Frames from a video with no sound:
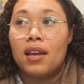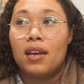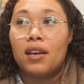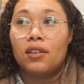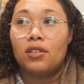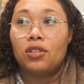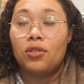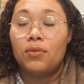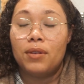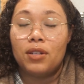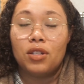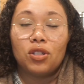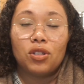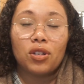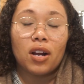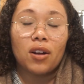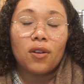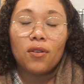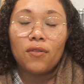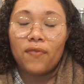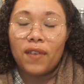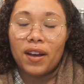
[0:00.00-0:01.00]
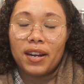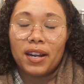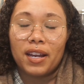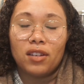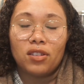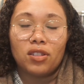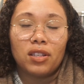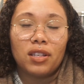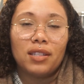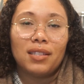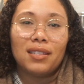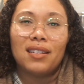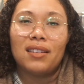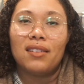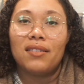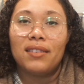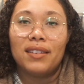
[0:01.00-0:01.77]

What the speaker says: Do we struggle financially still?